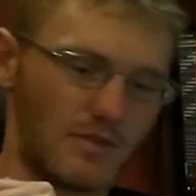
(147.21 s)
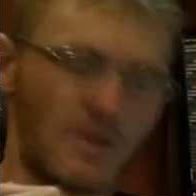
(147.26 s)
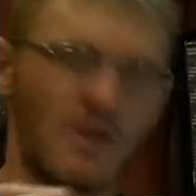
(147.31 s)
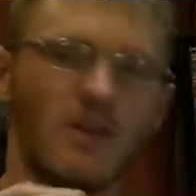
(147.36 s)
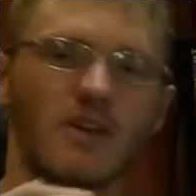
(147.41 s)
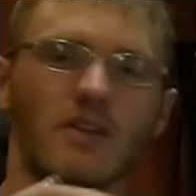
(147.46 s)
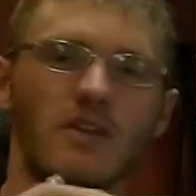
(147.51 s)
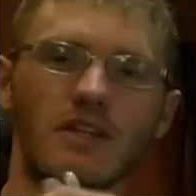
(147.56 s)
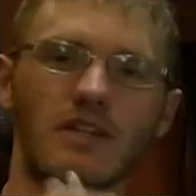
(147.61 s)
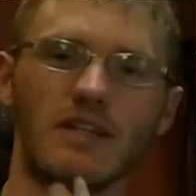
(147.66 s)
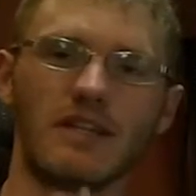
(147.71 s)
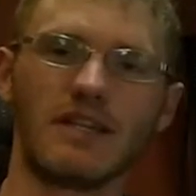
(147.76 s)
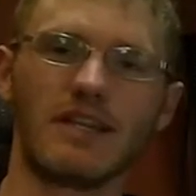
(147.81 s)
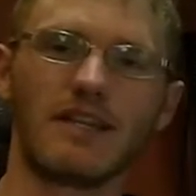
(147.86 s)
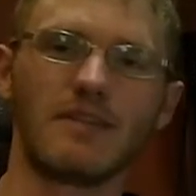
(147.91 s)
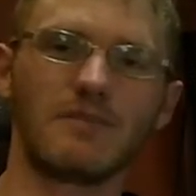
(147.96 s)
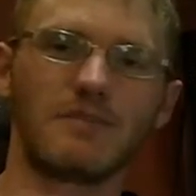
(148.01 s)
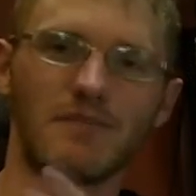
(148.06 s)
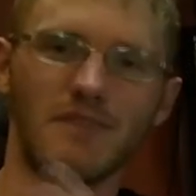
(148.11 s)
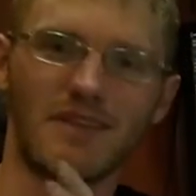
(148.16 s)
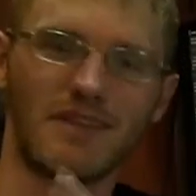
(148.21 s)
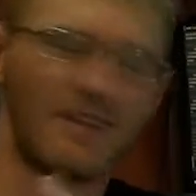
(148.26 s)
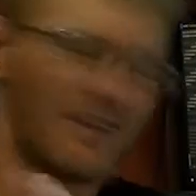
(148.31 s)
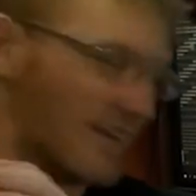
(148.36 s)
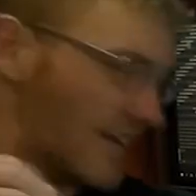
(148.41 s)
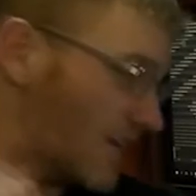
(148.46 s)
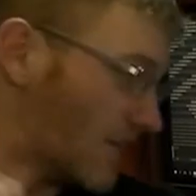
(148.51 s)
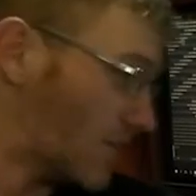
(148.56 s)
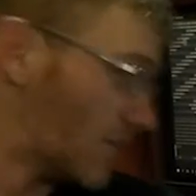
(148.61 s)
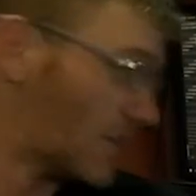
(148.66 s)
on the
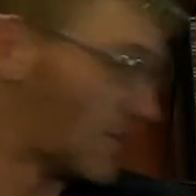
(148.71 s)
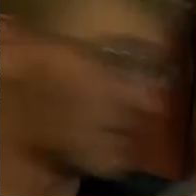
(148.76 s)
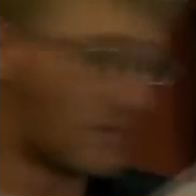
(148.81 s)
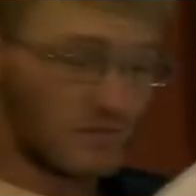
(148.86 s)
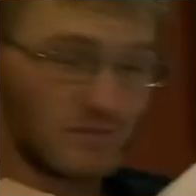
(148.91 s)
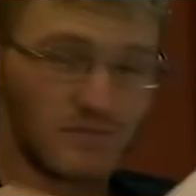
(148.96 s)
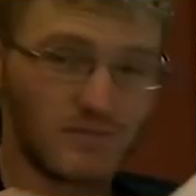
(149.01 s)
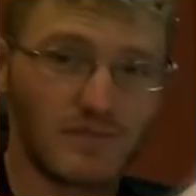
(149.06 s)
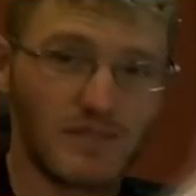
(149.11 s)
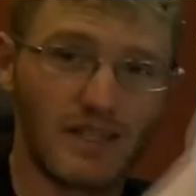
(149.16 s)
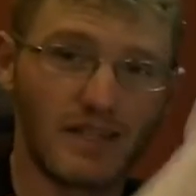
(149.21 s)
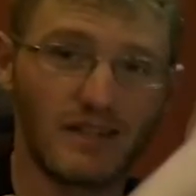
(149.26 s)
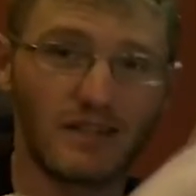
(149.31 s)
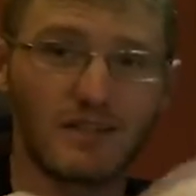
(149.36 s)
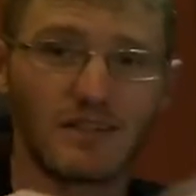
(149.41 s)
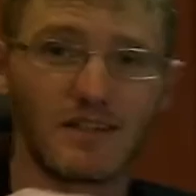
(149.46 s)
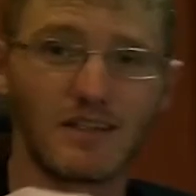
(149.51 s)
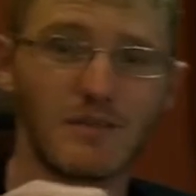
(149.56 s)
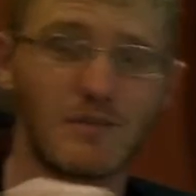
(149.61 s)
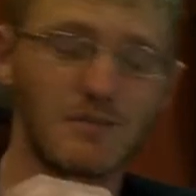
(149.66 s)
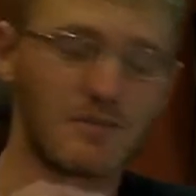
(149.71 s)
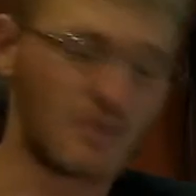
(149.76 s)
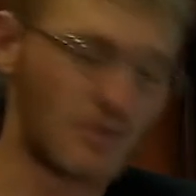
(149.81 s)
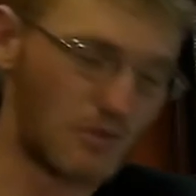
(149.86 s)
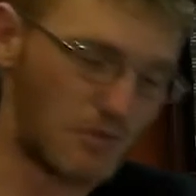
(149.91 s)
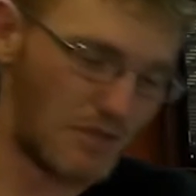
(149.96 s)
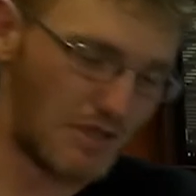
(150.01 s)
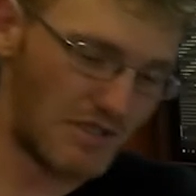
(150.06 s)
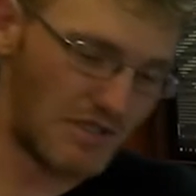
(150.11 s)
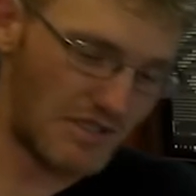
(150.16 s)
the
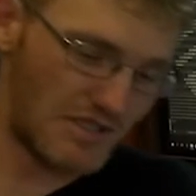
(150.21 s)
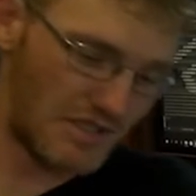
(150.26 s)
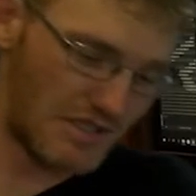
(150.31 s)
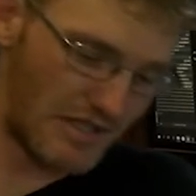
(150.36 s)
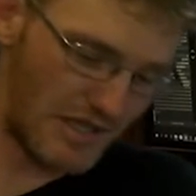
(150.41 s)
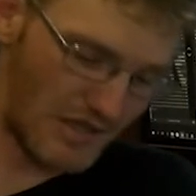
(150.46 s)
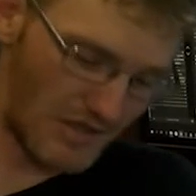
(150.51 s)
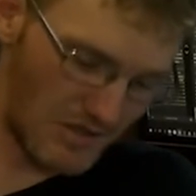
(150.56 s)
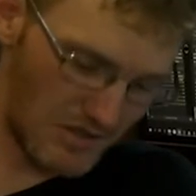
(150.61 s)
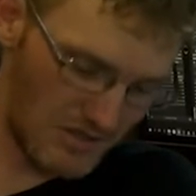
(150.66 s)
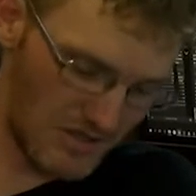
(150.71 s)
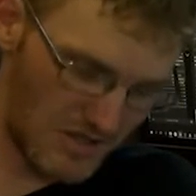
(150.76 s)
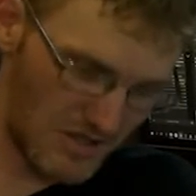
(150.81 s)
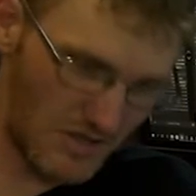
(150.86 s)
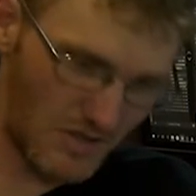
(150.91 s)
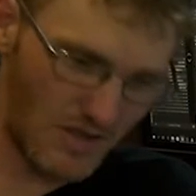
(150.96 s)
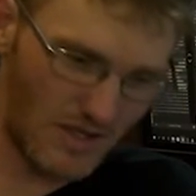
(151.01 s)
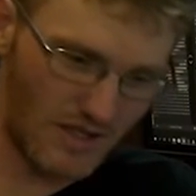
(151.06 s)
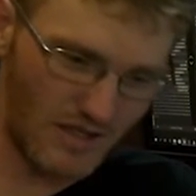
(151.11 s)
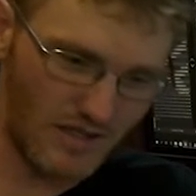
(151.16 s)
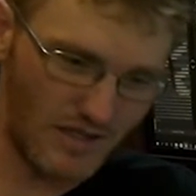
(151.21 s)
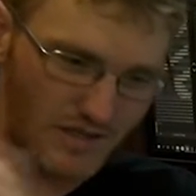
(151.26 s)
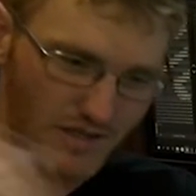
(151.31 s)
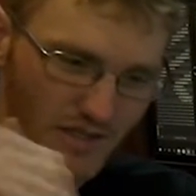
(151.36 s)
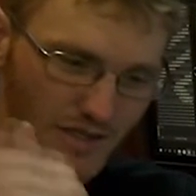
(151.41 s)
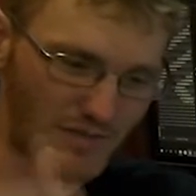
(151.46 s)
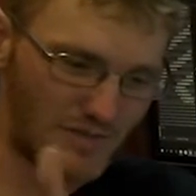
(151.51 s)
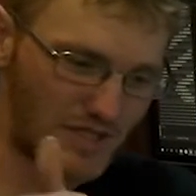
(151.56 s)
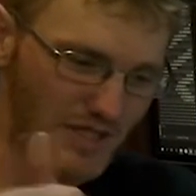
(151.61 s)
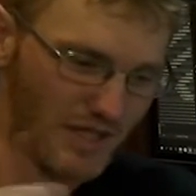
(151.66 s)
M2PC and also the
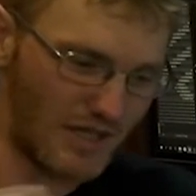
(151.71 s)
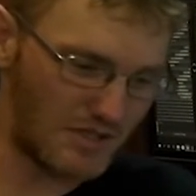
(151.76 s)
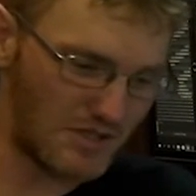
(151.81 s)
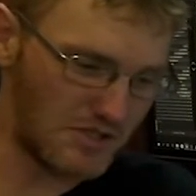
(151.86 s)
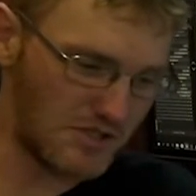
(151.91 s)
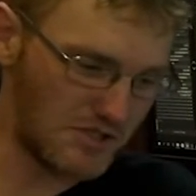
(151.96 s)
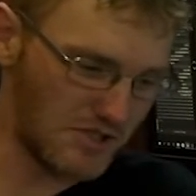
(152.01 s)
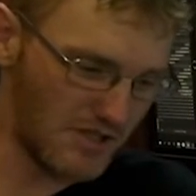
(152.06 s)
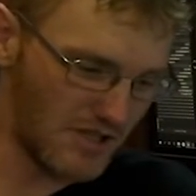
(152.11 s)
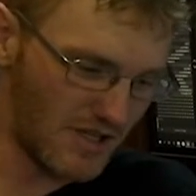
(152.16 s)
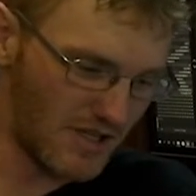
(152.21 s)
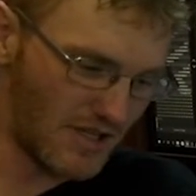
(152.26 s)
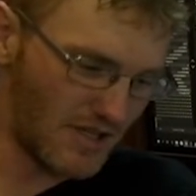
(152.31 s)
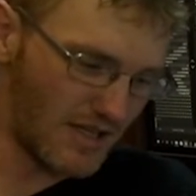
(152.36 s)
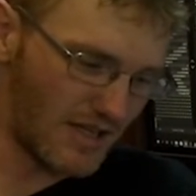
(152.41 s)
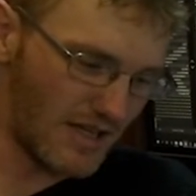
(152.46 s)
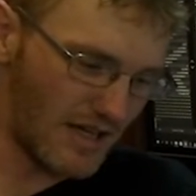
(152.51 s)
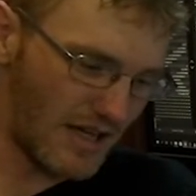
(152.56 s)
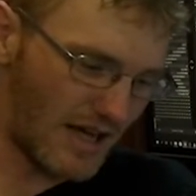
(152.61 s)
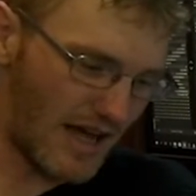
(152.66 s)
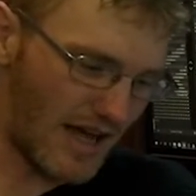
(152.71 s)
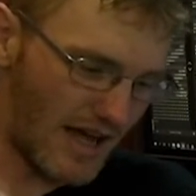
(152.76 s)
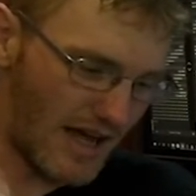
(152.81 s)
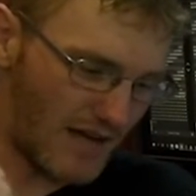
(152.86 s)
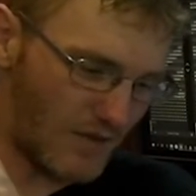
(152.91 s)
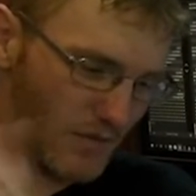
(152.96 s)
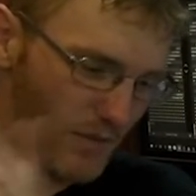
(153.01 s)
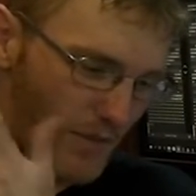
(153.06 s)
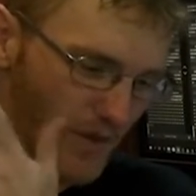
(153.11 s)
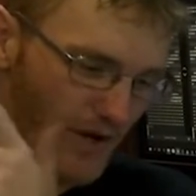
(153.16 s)
M-Touch, I
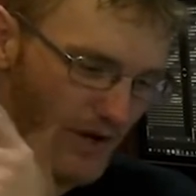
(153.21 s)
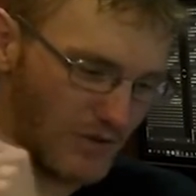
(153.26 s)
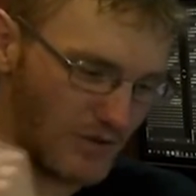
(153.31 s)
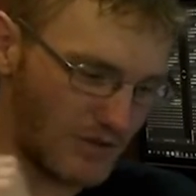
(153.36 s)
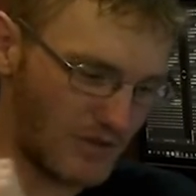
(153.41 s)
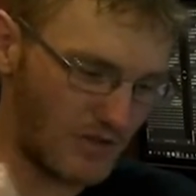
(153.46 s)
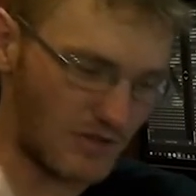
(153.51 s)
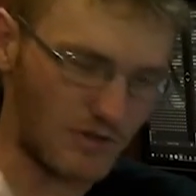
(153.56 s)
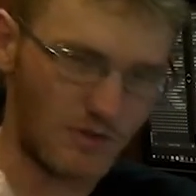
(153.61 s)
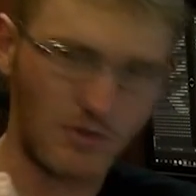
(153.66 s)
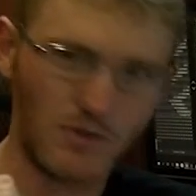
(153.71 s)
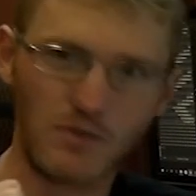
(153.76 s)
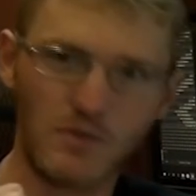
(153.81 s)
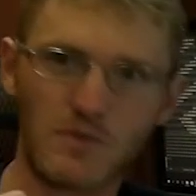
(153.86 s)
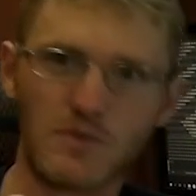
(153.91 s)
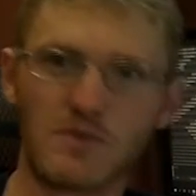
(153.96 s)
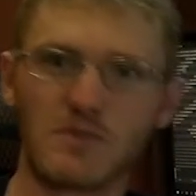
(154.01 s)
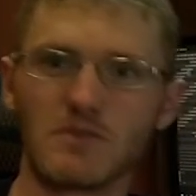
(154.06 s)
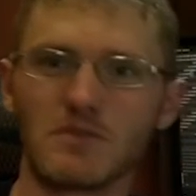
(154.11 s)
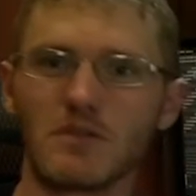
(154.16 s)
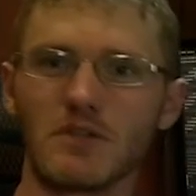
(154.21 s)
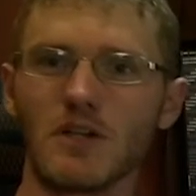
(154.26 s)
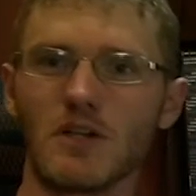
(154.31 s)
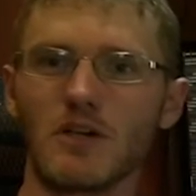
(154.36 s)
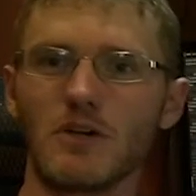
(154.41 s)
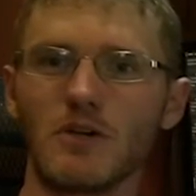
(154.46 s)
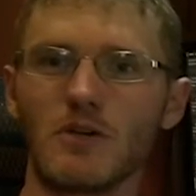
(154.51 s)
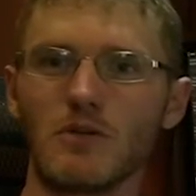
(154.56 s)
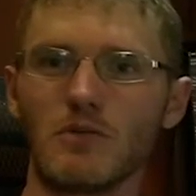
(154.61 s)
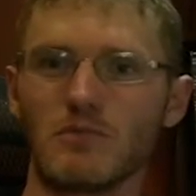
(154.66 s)
rarely use
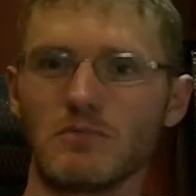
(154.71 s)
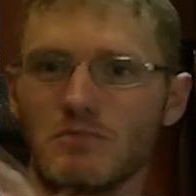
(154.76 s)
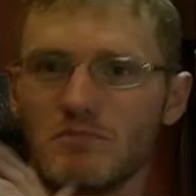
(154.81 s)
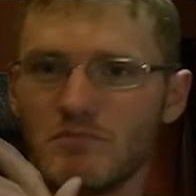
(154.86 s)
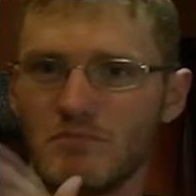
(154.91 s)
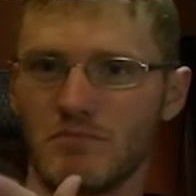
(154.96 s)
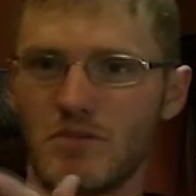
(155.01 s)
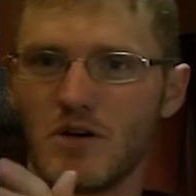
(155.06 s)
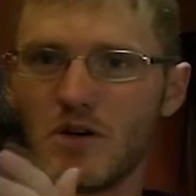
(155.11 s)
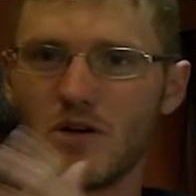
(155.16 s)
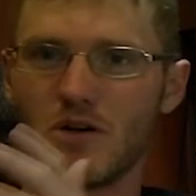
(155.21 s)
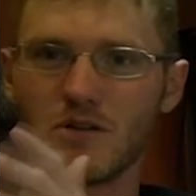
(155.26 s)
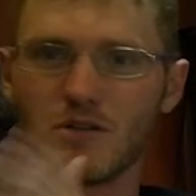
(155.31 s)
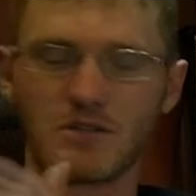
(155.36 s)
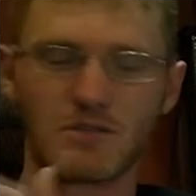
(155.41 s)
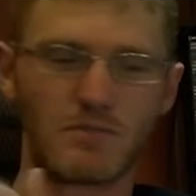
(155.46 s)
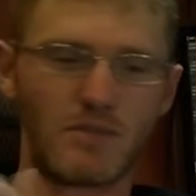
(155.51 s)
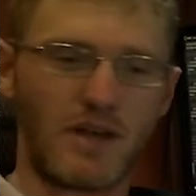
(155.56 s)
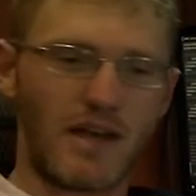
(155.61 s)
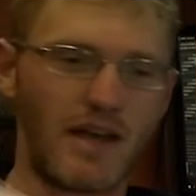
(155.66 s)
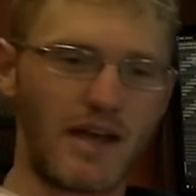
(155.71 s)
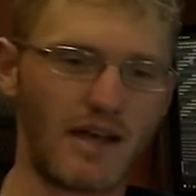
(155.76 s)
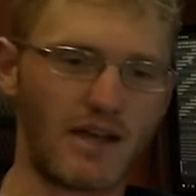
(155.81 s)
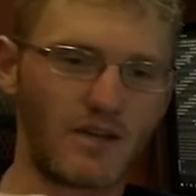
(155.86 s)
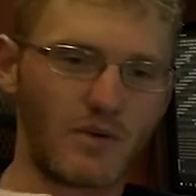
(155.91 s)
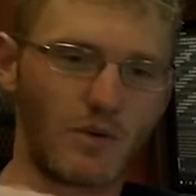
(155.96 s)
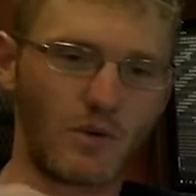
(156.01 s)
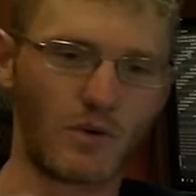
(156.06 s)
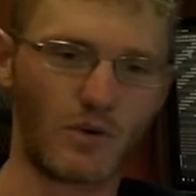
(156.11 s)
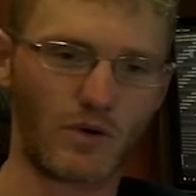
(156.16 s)
go, pause, back,
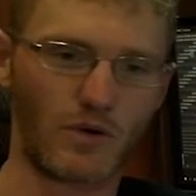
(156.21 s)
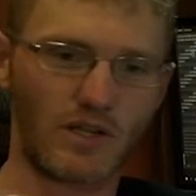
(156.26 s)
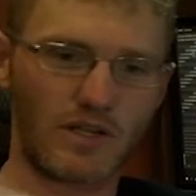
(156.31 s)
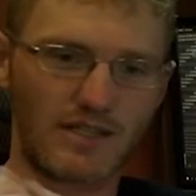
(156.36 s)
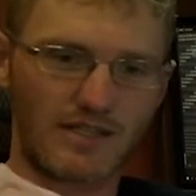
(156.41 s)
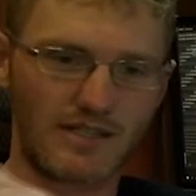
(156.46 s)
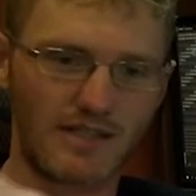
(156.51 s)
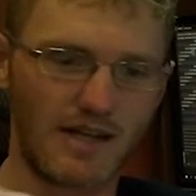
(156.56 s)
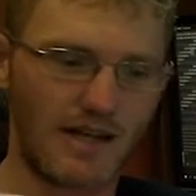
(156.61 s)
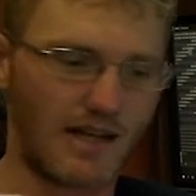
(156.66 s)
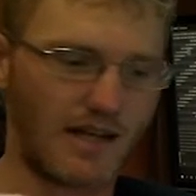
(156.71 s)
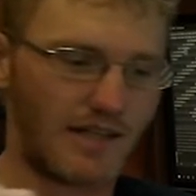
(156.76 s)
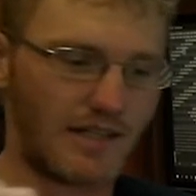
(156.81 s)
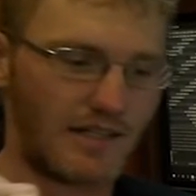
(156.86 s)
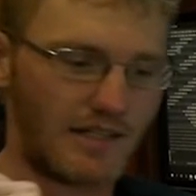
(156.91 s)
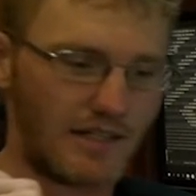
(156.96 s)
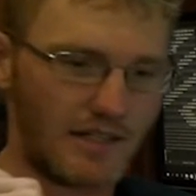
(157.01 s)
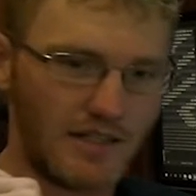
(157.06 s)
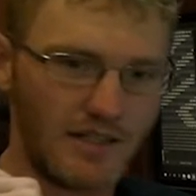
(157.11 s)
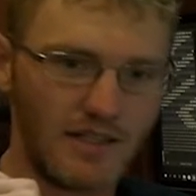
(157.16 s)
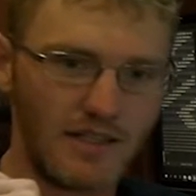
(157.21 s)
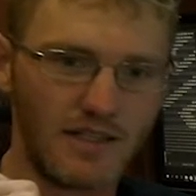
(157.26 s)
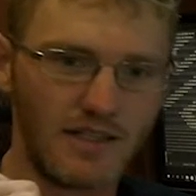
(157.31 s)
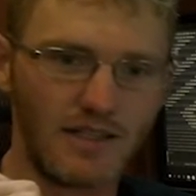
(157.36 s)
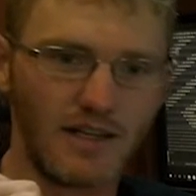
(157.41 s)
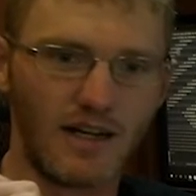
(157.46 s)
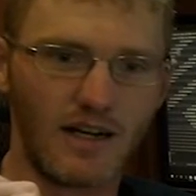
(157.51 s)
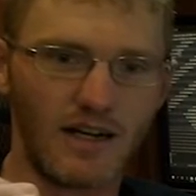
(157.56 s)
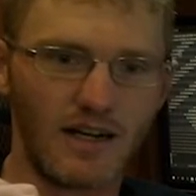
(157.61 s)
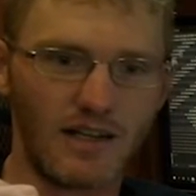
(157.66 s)
or assign
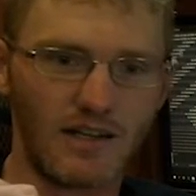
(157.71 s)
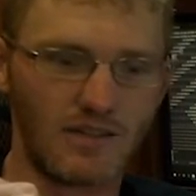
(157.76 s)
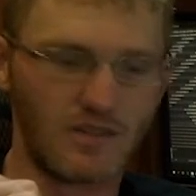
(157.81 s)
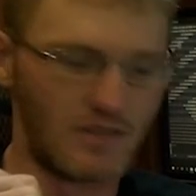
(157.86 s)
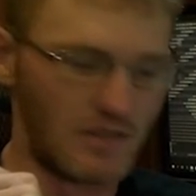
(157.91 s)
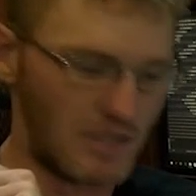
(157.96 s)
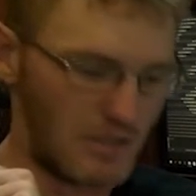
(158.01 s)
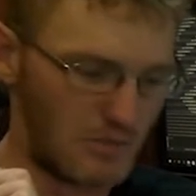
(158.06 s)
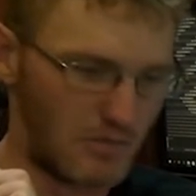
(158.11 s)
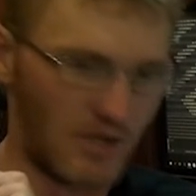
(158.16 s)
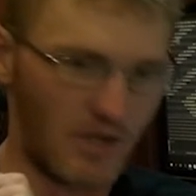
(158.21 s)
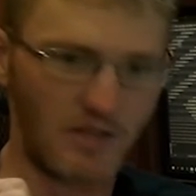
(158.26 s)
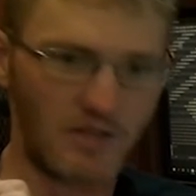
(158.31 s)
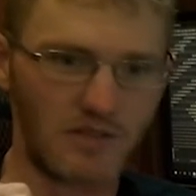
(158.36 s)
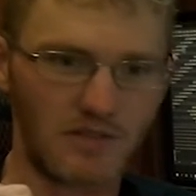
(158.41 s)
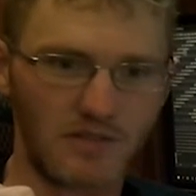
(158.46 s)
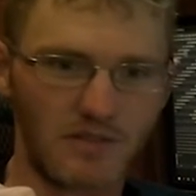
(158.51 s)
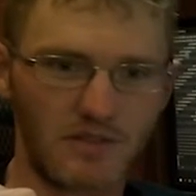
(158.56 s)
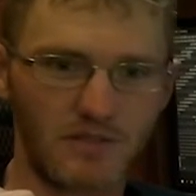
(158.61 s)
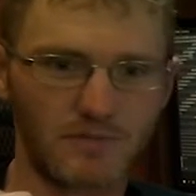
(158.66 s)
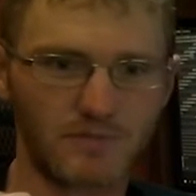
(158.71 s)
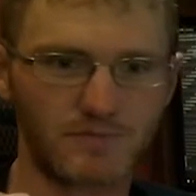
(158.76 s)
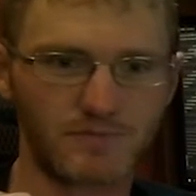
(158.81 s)
these buttons.